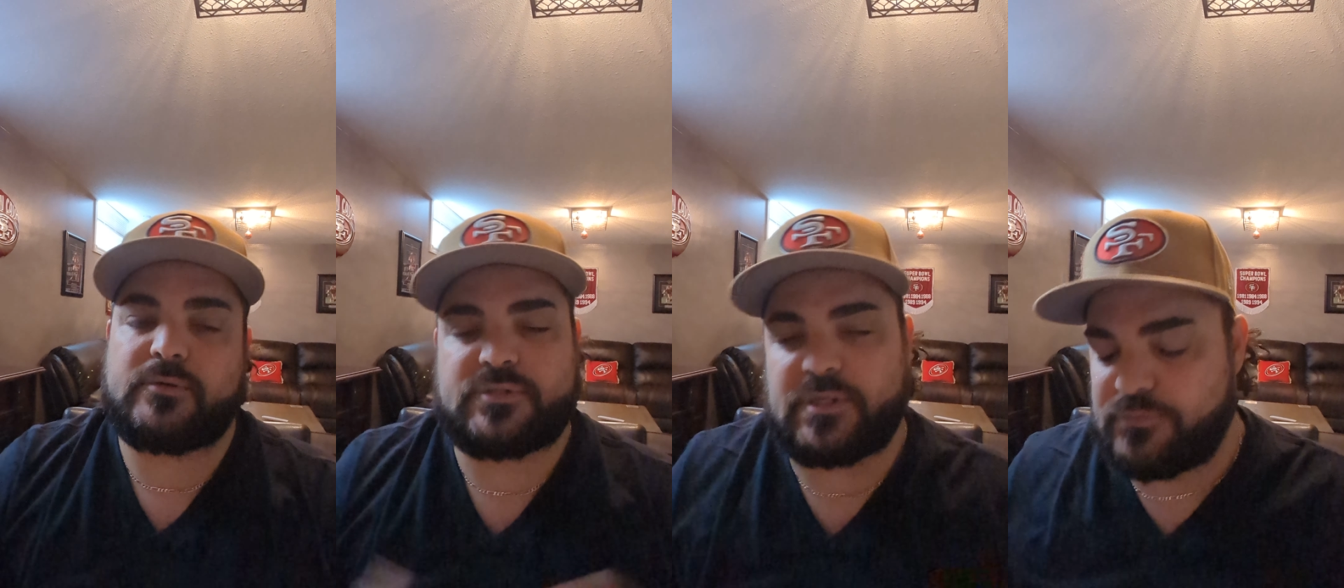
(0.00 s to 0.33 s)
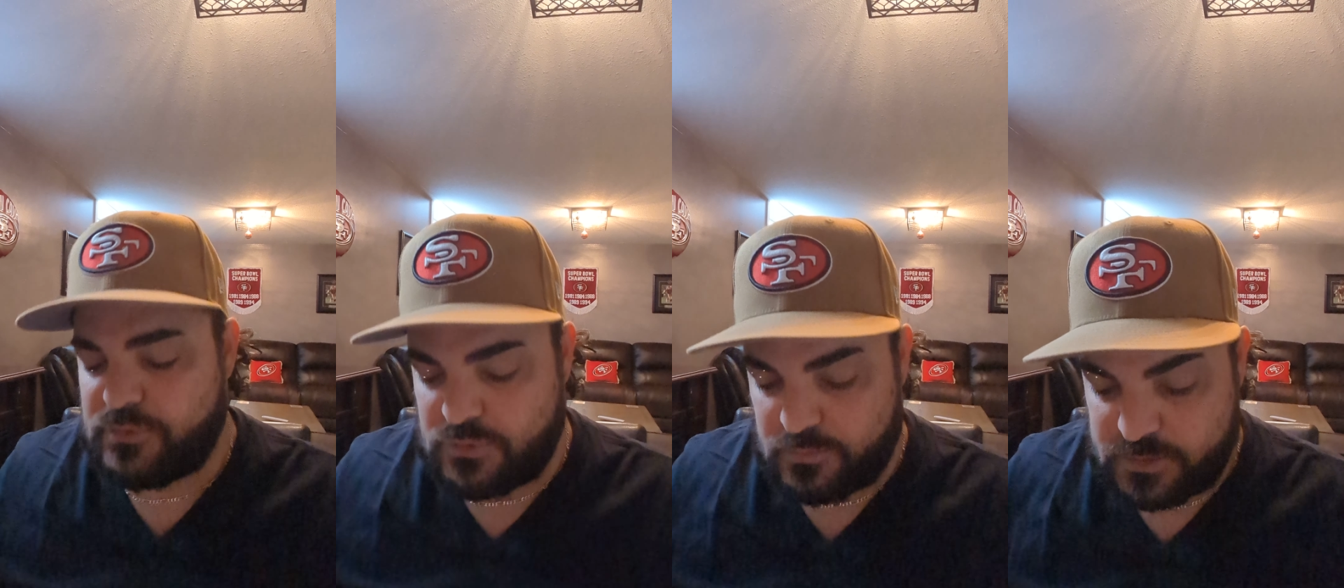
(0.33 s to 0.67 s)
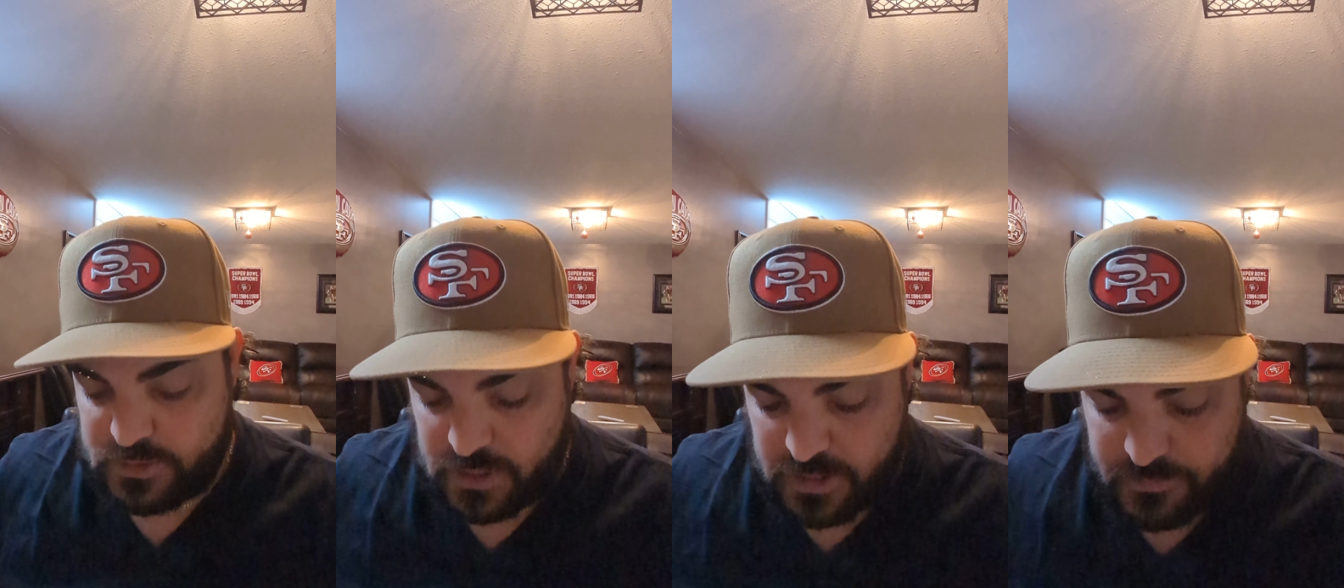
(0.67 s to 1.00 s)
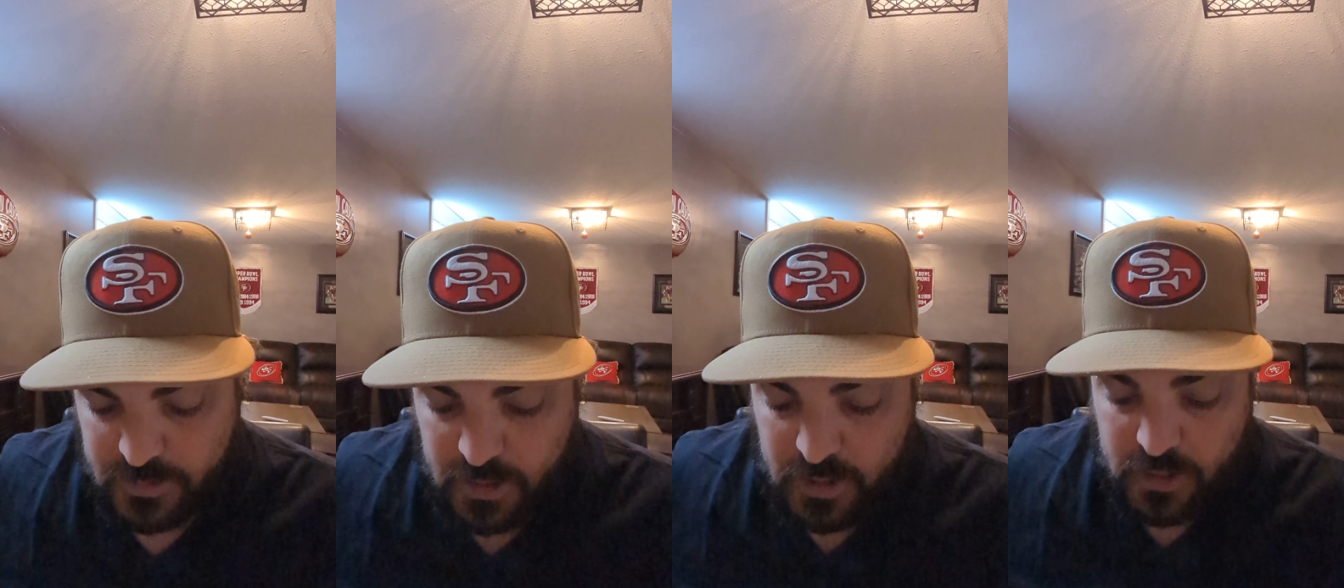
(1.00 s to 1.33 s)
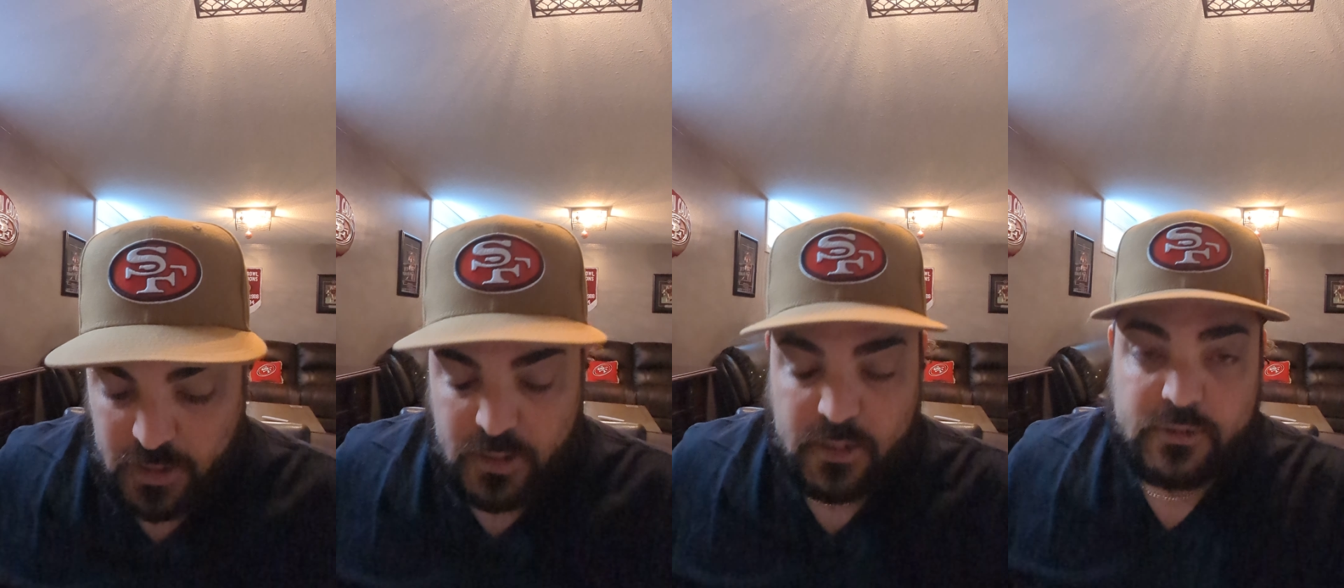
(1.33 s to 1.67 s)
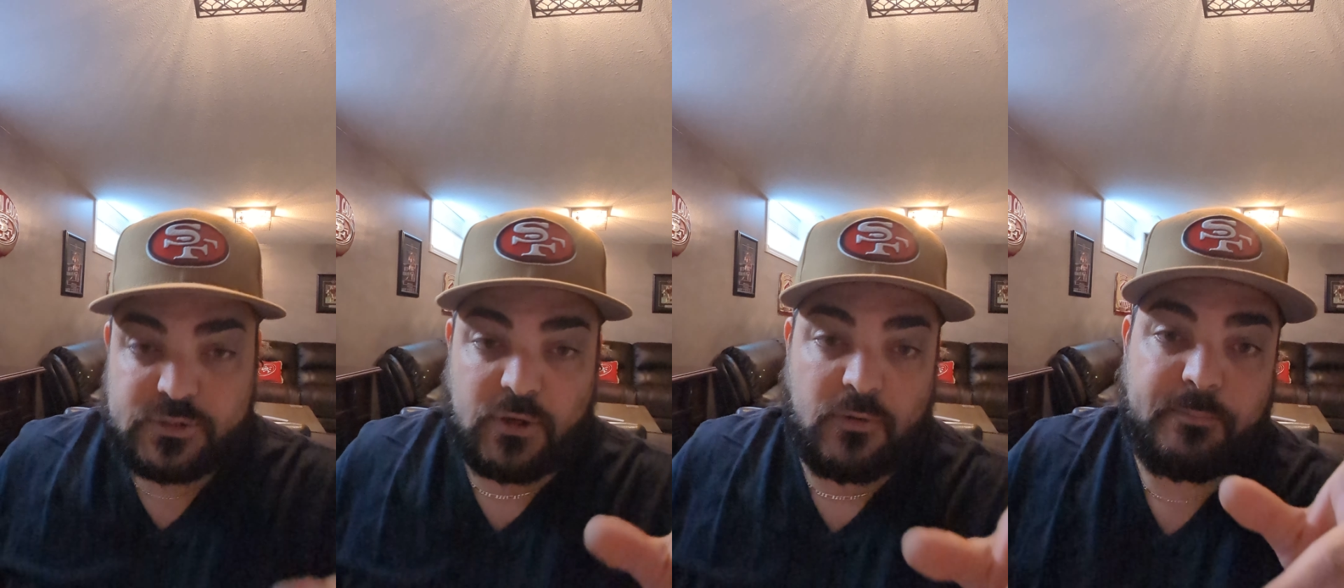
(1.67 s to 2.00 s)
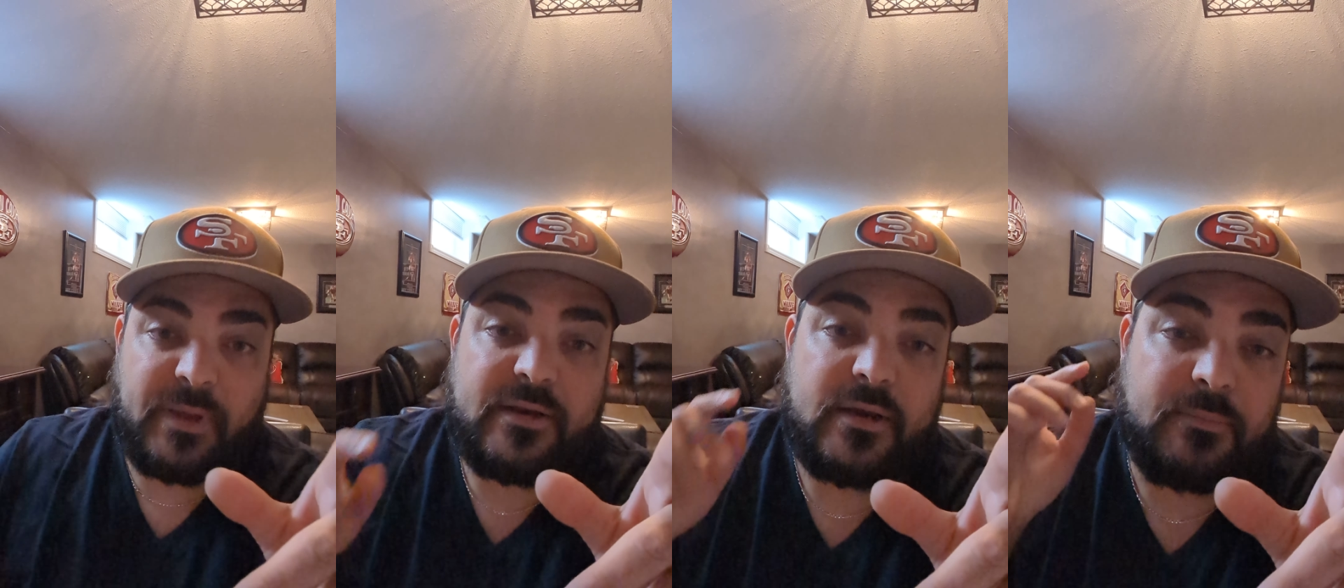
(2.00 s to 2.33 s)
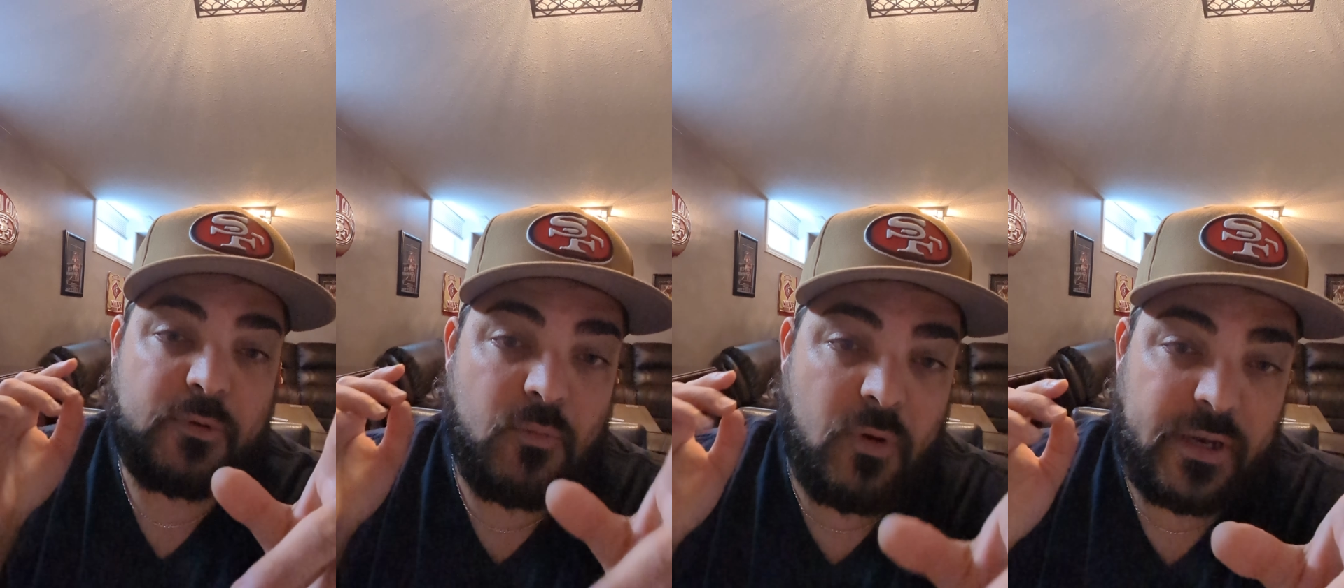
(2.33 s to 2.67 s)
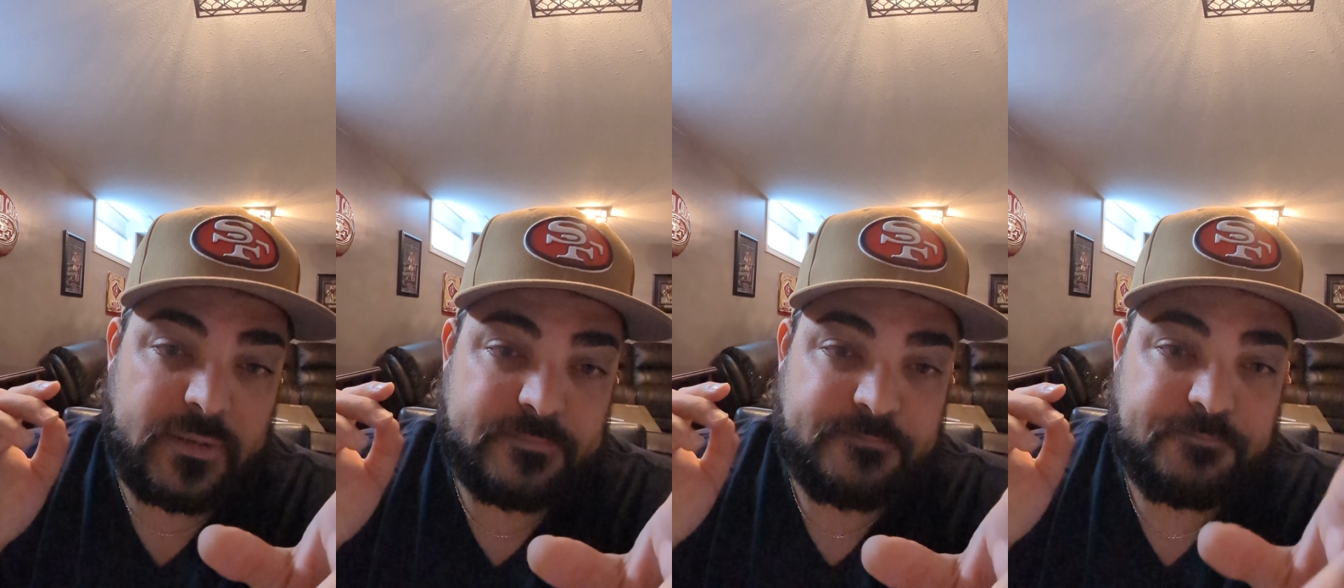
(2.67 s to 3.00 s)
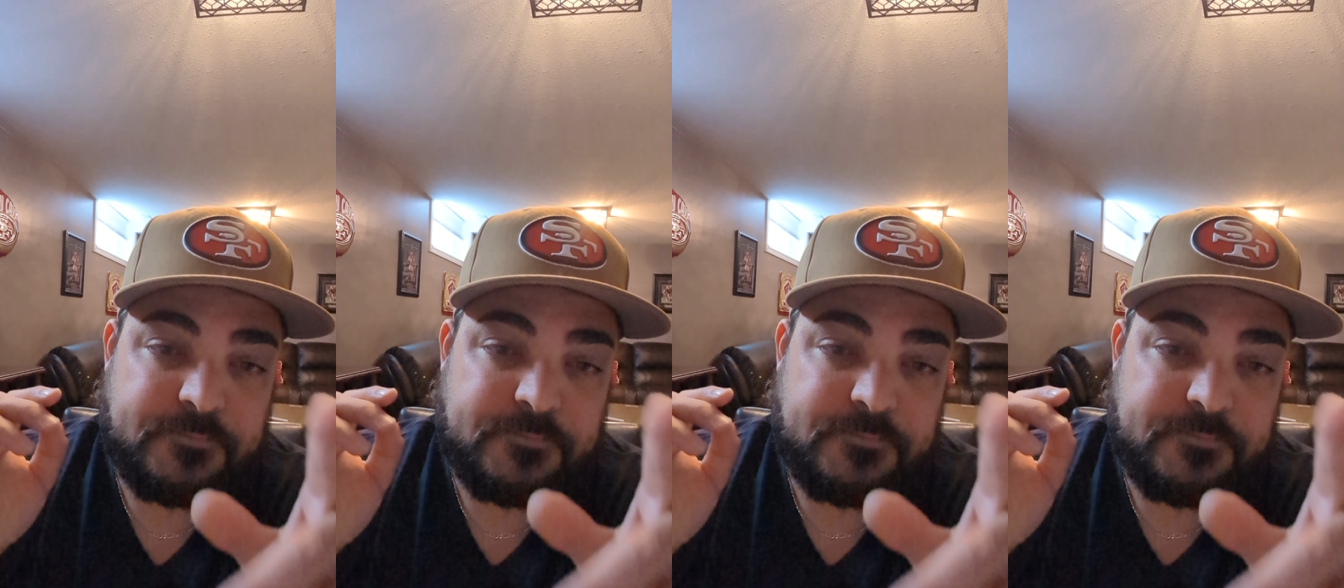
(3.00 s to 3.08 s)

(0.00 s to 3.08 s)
Saves you so much time. So, bet number 1.